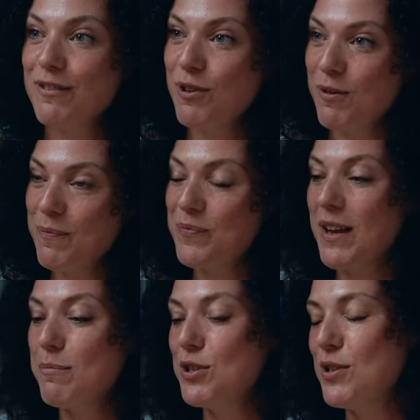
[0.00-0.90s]
I've got
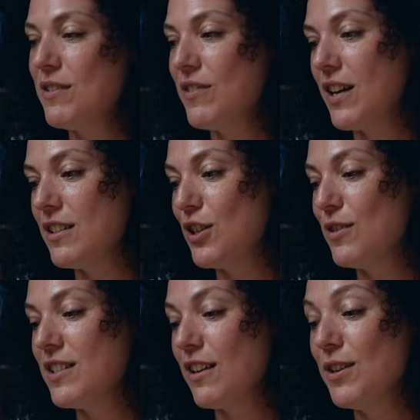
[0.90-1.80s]
a producer for that
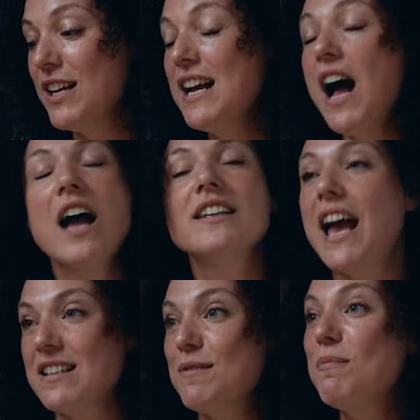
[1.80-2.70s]
too. So,
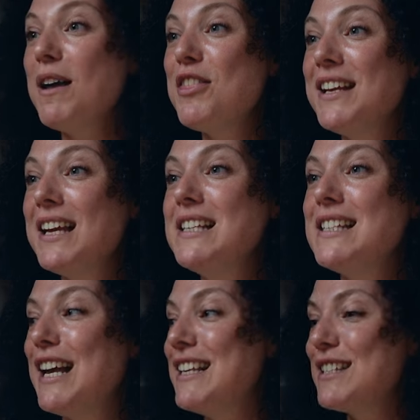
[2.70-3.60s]
yes, my thing
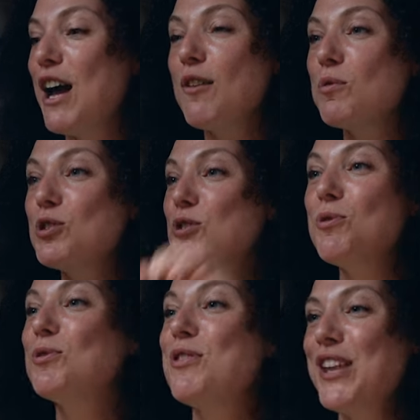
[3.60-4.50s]
is is I want to do all the